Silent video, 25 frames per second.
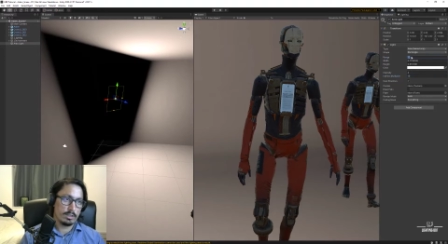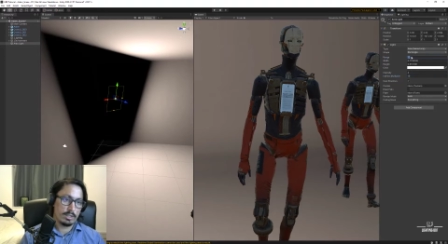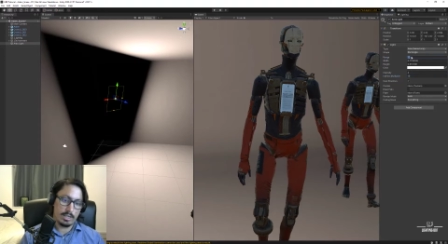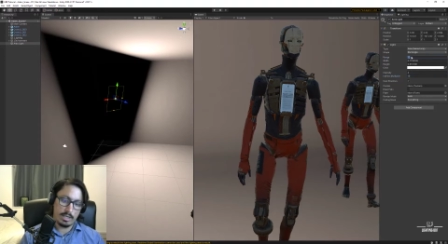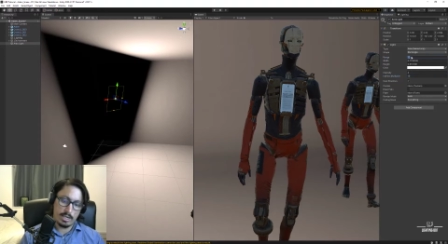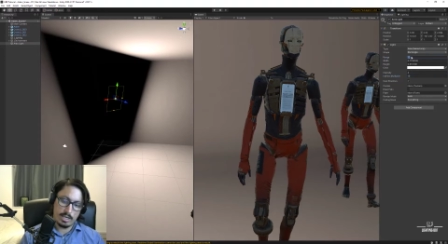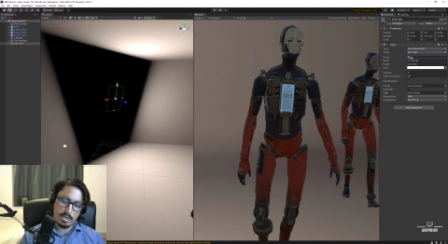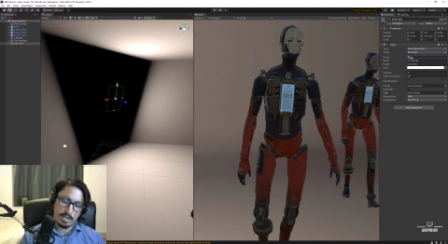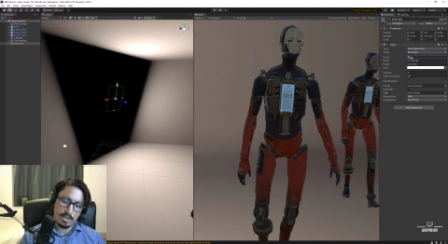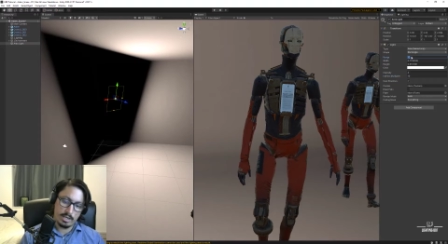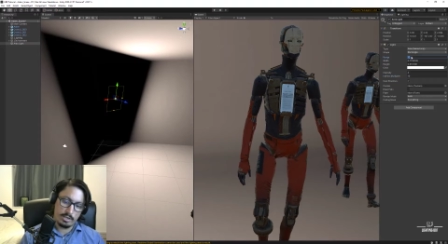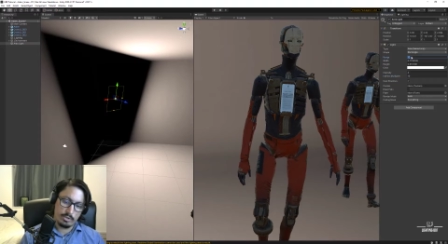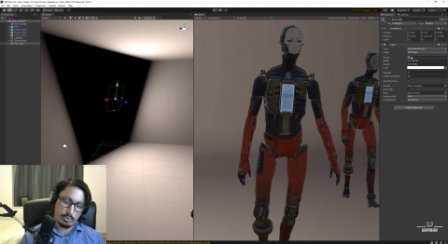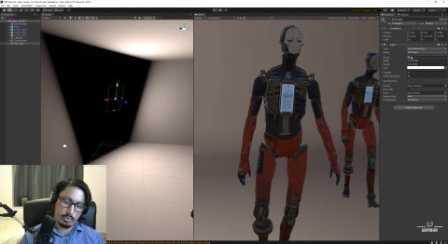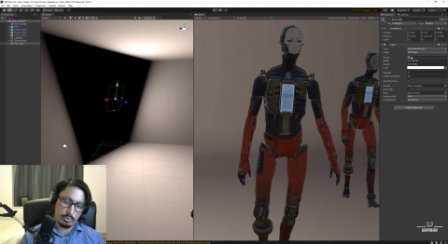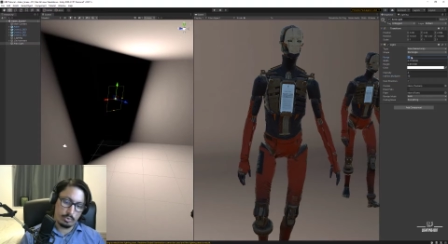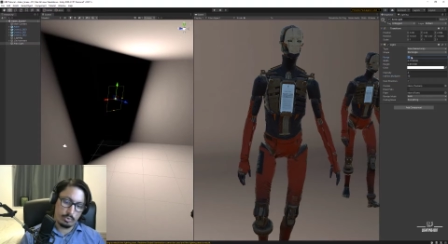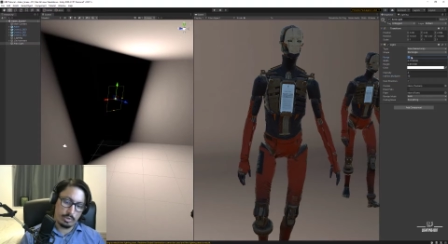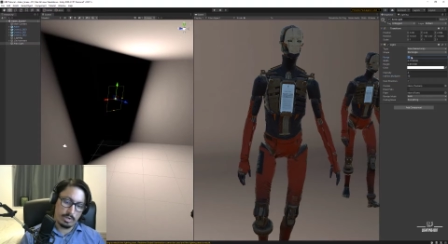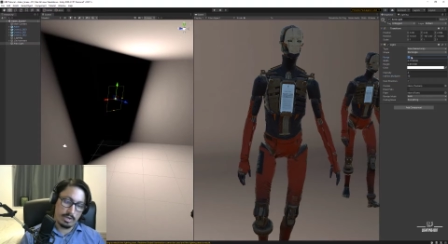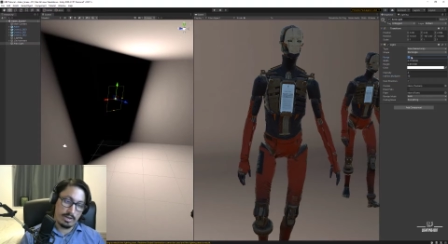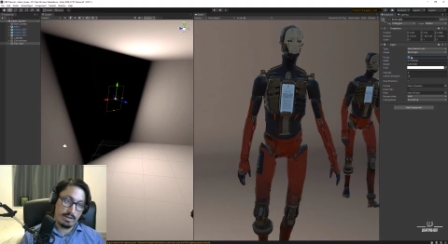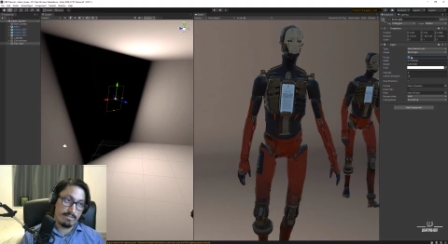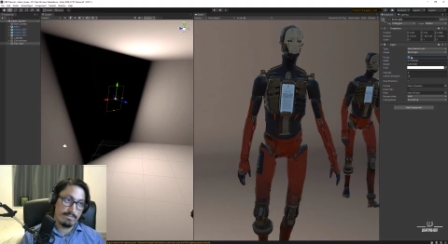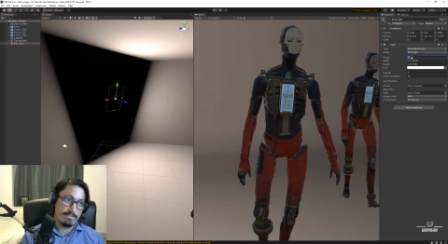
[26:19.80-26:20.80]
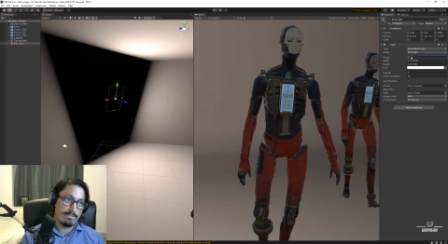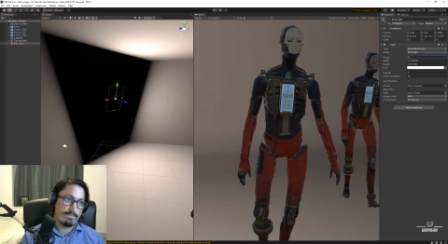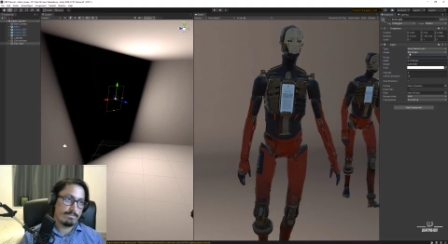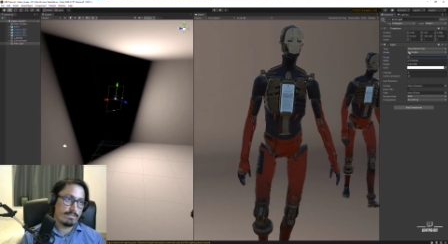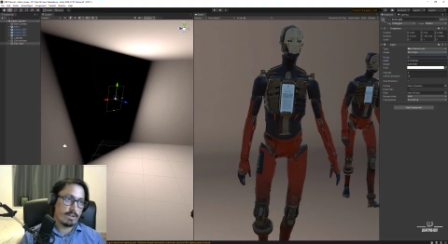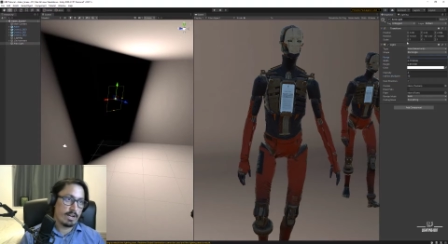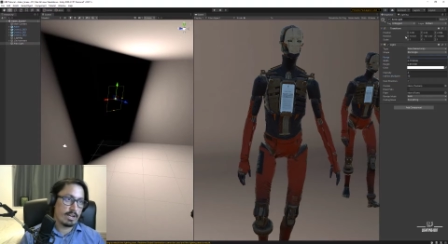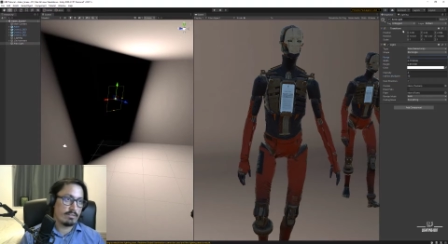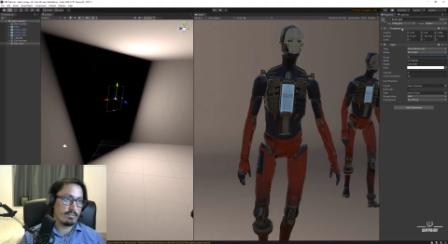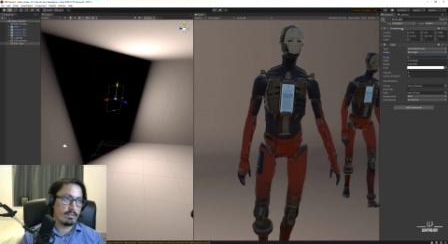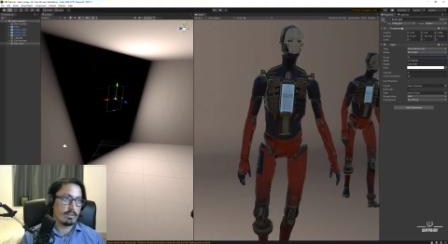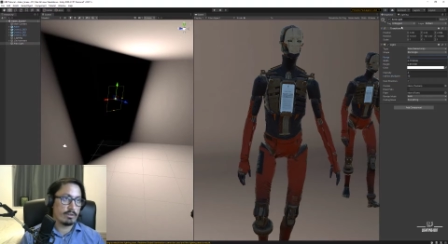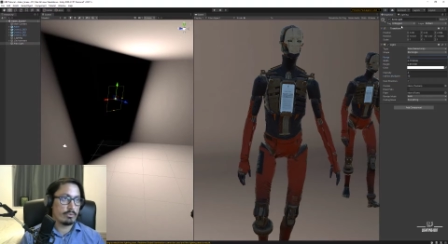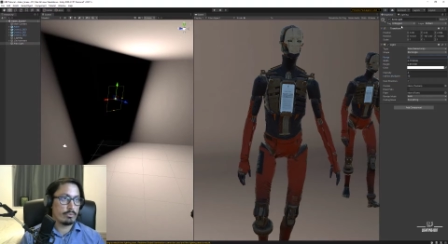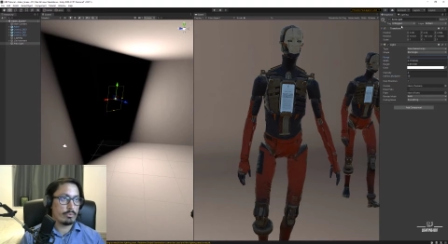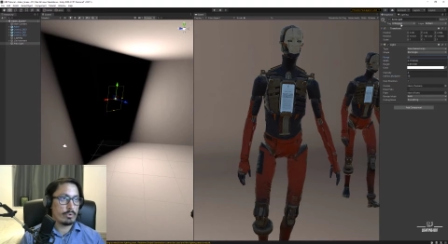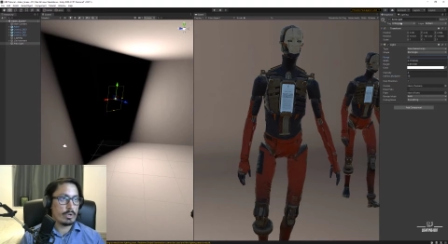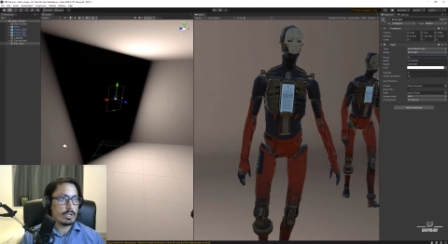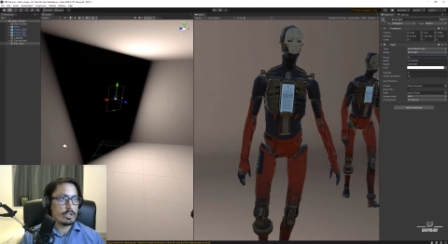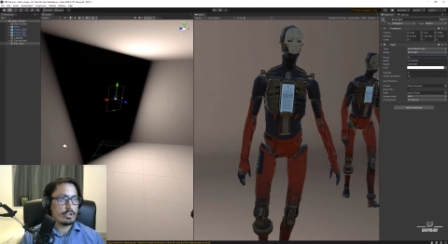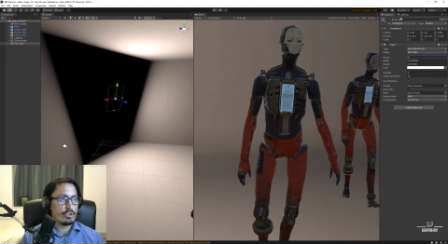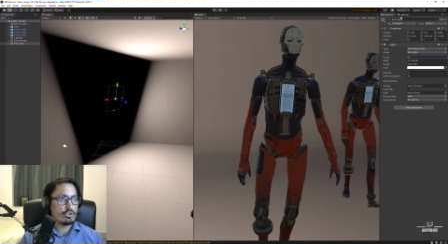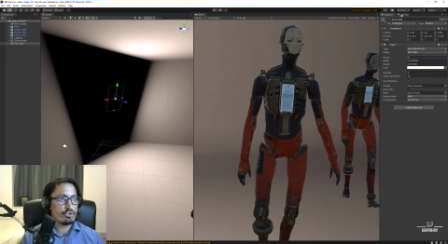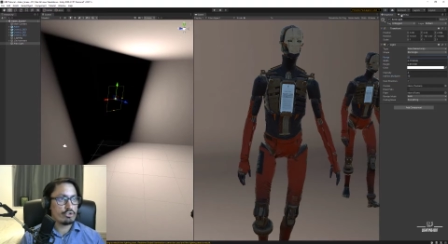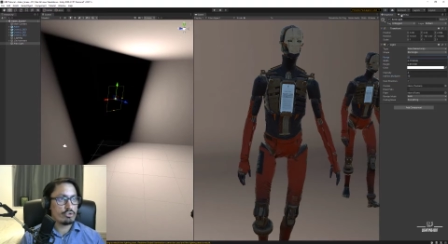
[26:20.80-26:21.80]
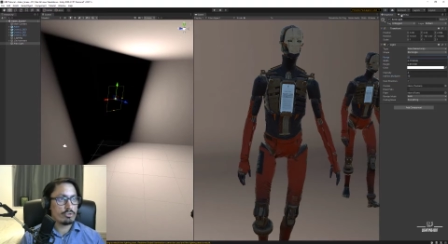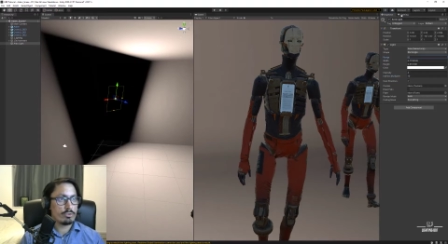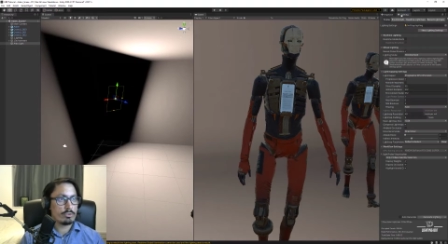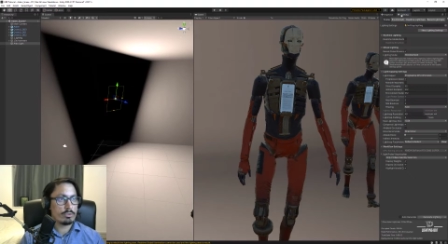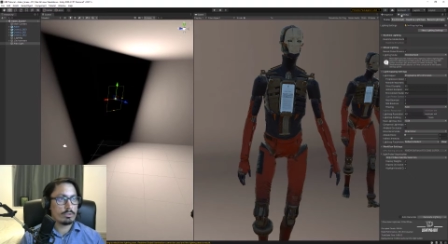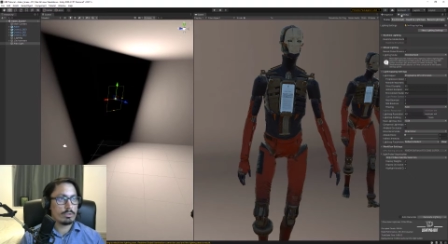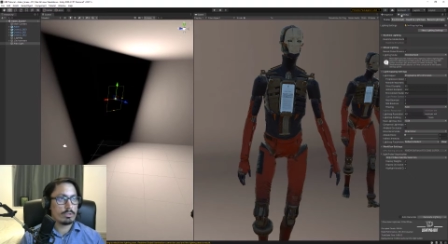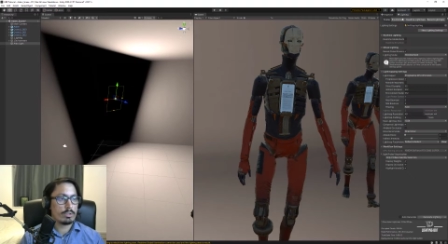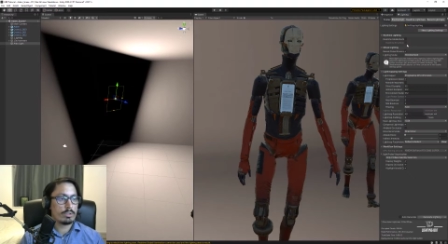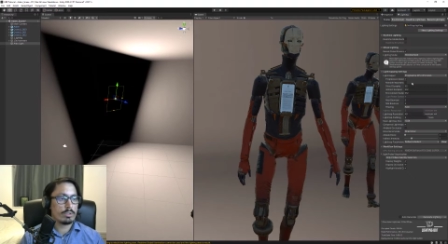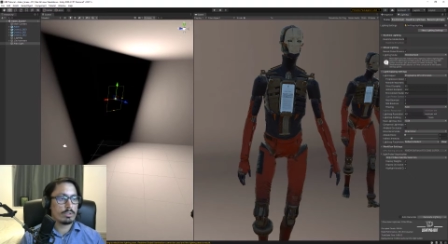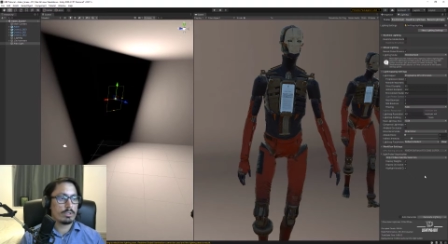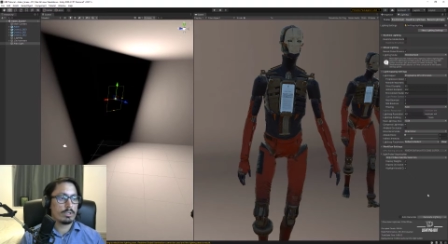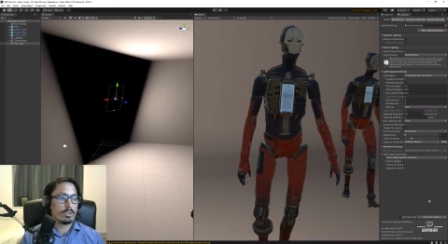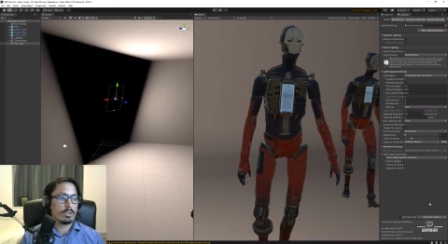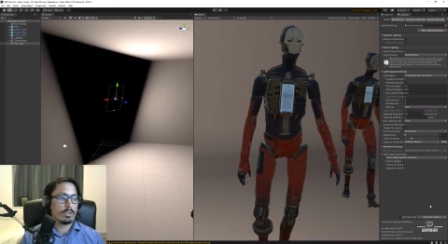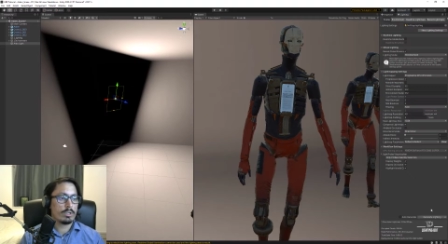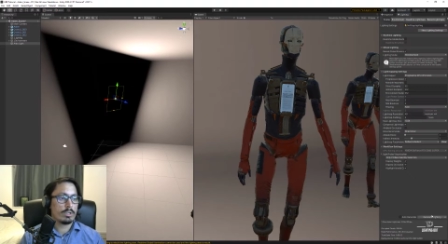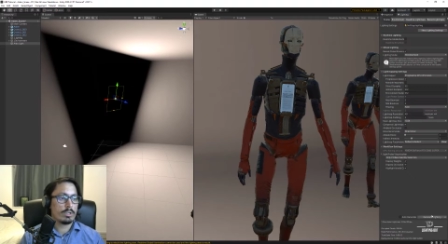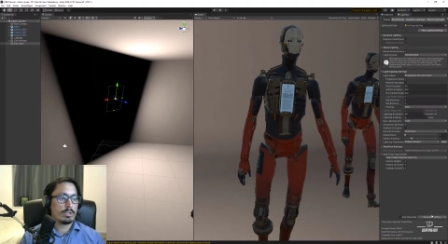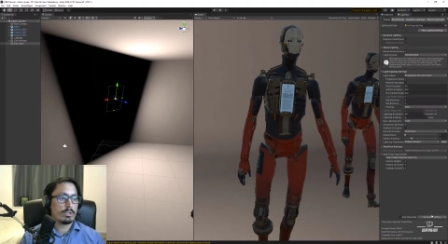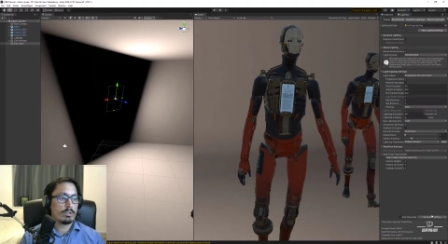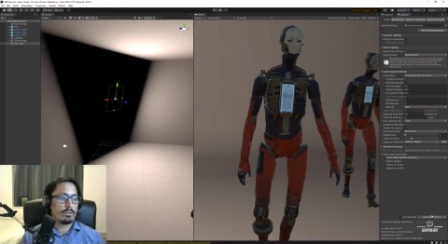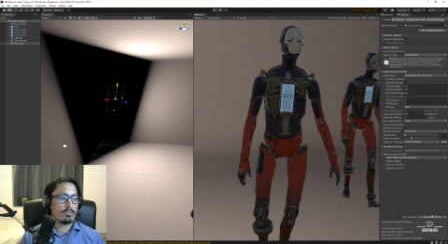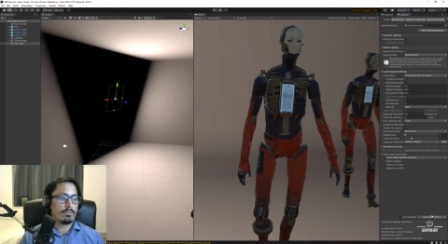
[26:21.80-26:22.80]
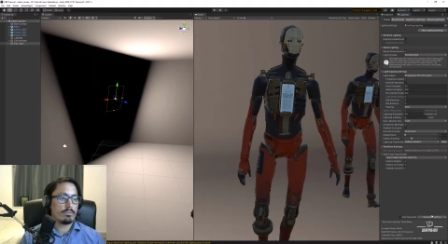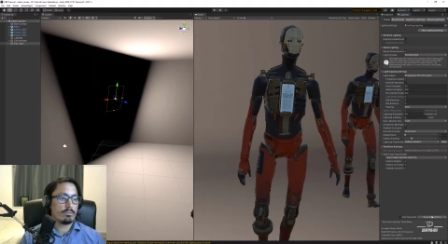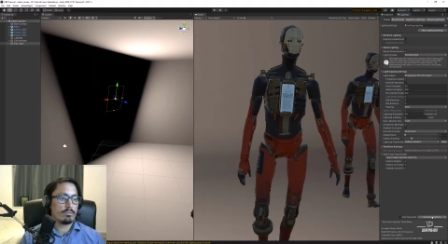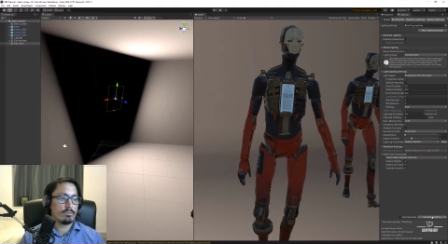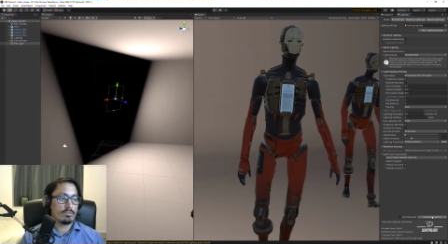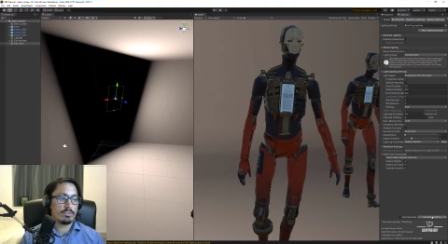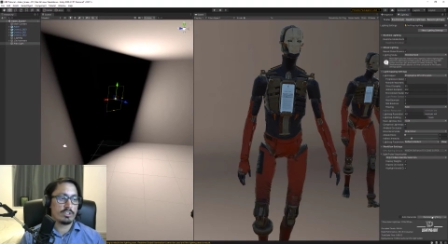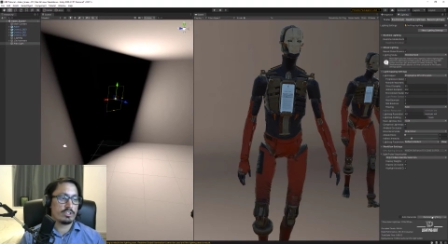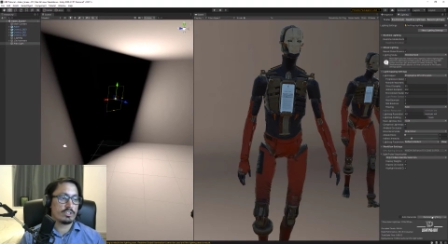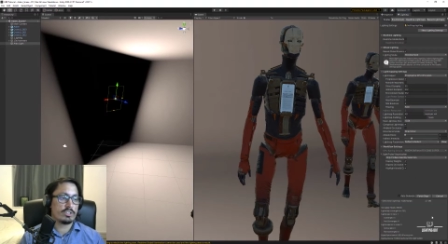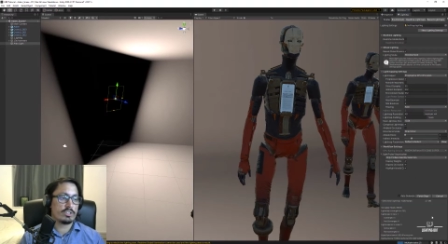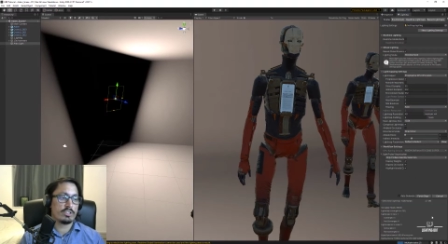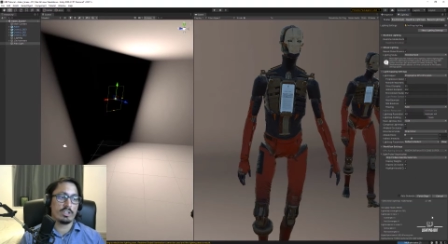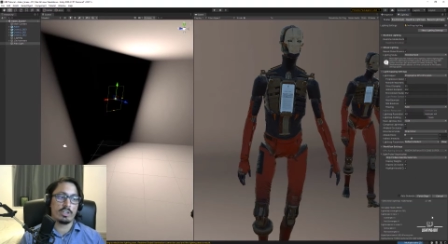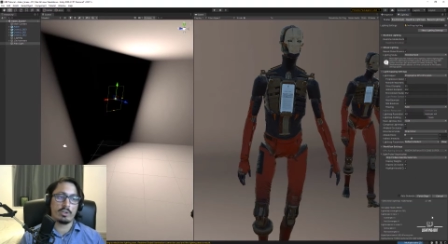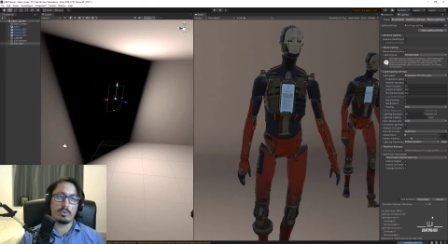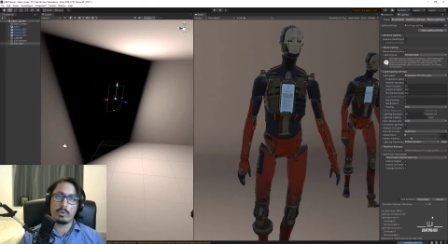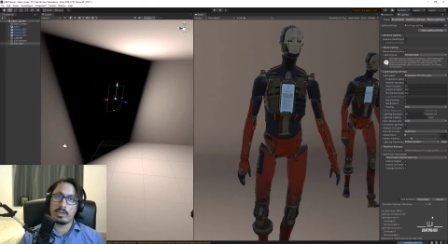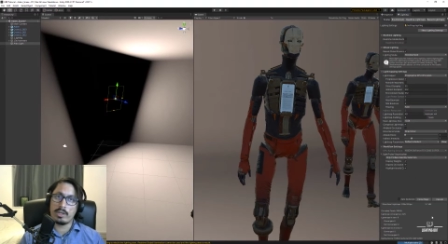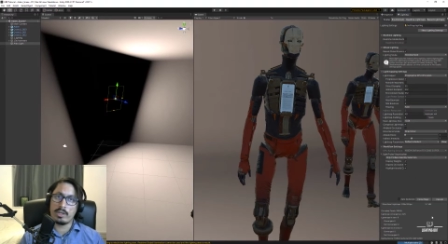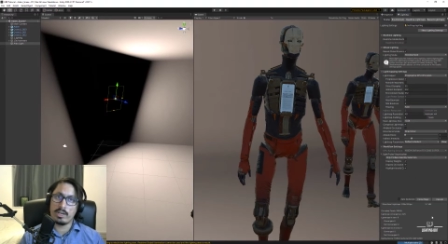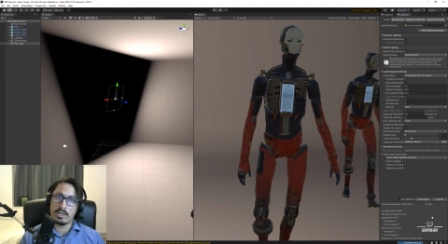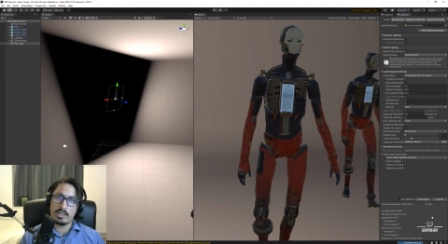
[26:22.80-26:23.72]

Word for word: and you could have five in range. Just a quick